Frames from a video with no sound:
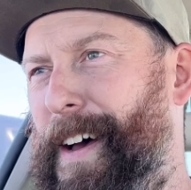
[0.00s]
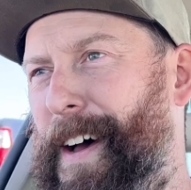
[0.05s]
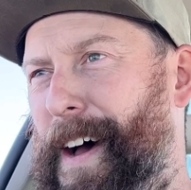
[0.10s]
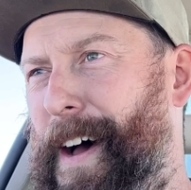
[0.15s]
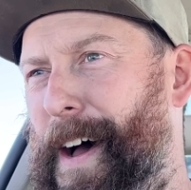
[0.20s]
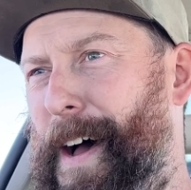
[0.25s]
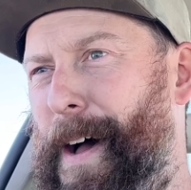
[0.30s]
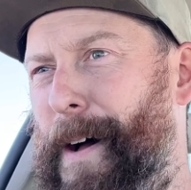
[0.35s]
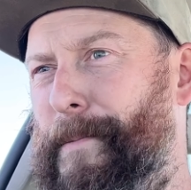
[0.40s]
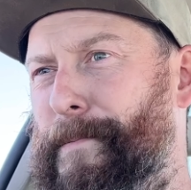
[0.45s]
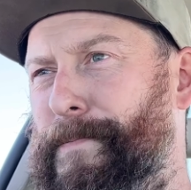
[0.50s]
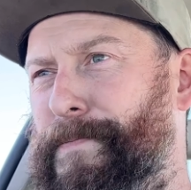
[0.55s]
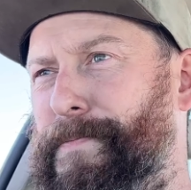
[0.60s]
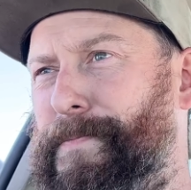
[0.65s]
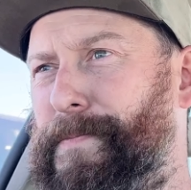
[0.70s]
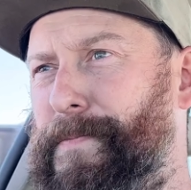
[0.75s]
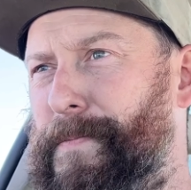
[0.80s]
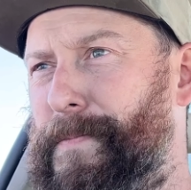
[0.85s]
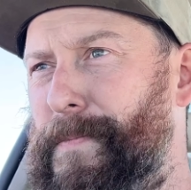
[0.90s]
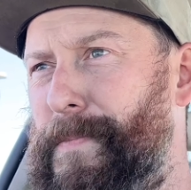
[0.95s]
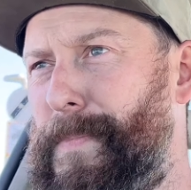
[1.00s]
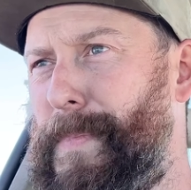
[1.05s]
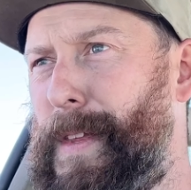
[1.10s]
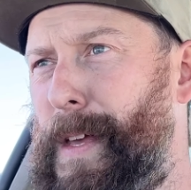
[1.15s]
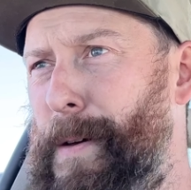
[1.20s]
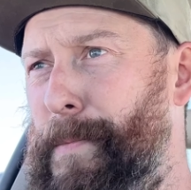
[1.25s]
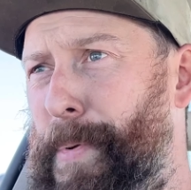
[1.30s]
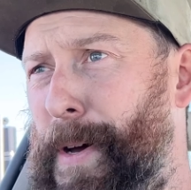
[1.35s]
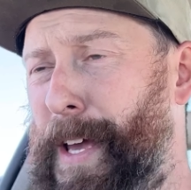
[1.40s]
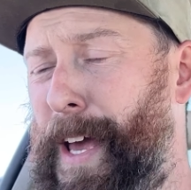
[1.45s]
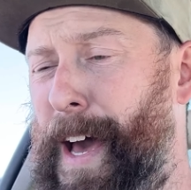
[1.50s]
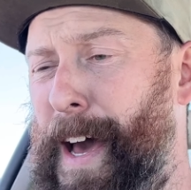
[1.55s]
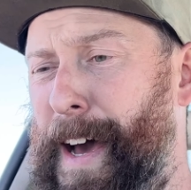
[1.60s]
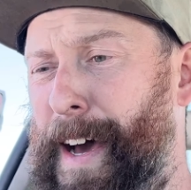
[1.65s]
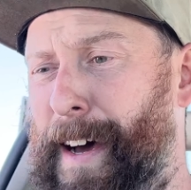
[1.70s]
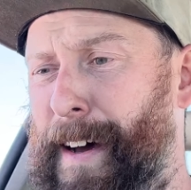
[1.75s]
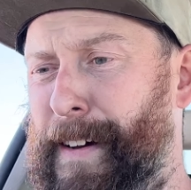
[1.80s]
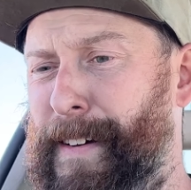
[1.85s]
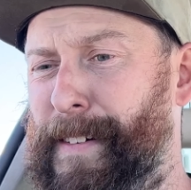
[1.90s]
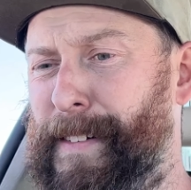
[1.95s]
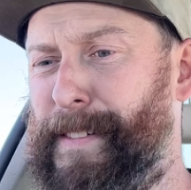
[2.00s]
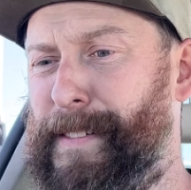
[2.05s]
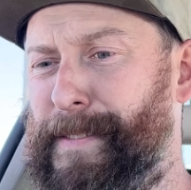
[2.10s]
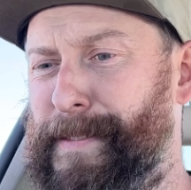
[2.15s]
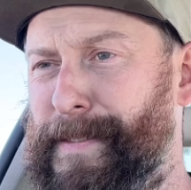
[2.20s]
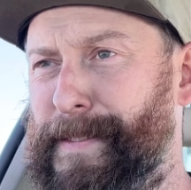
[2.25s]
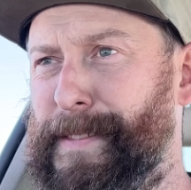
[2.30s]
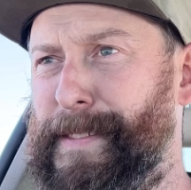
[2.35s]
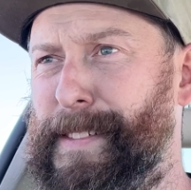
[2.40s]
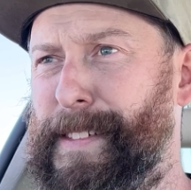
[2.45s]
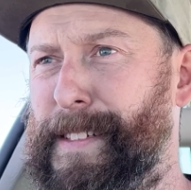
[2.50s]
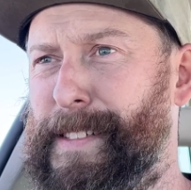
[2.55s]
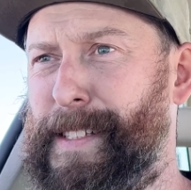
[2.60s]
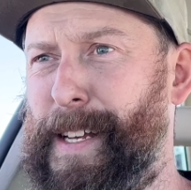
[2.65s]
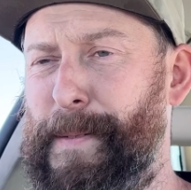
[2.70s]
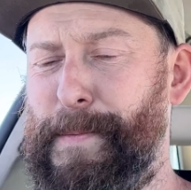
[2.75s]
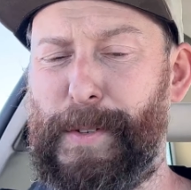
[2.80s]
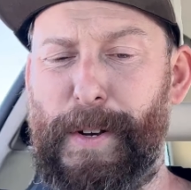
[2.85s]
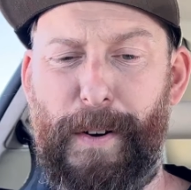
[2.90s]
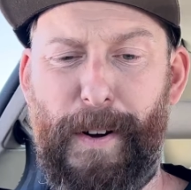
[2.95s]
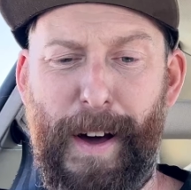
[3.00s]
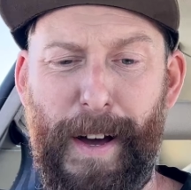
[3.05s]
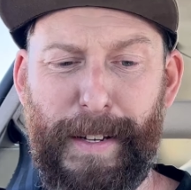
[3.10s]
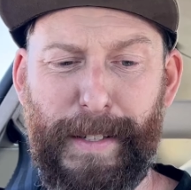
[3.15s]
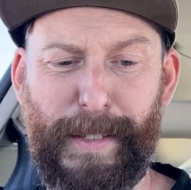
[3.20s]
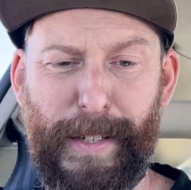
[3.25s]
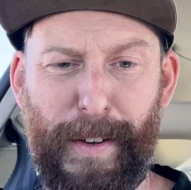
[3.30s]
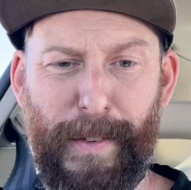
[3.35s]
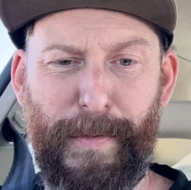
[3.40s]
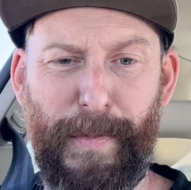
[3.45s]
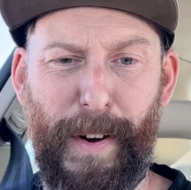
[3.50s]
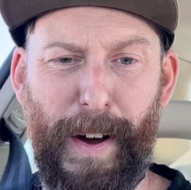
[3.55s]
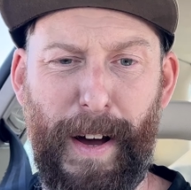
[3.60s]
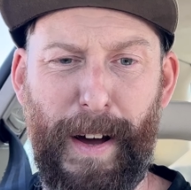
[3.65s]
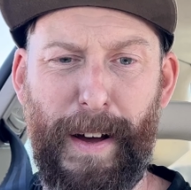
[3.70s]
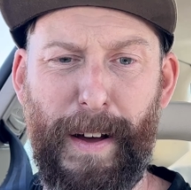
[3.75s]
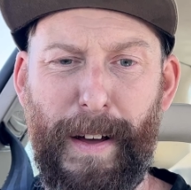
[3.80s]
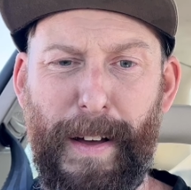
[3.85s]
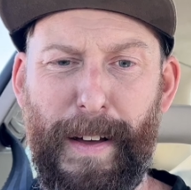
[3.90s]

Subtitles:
But yeah, seems alright so far.